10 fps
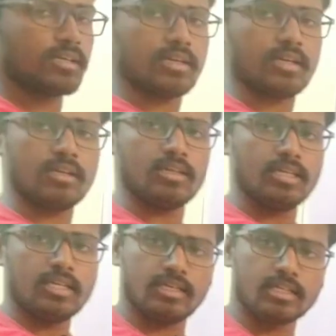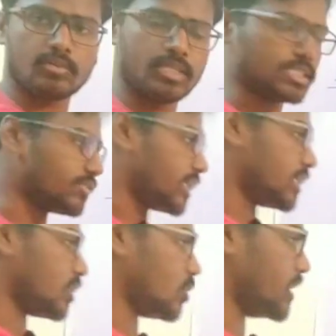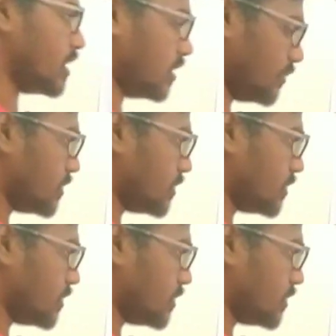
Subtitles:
and deterministic finite automata,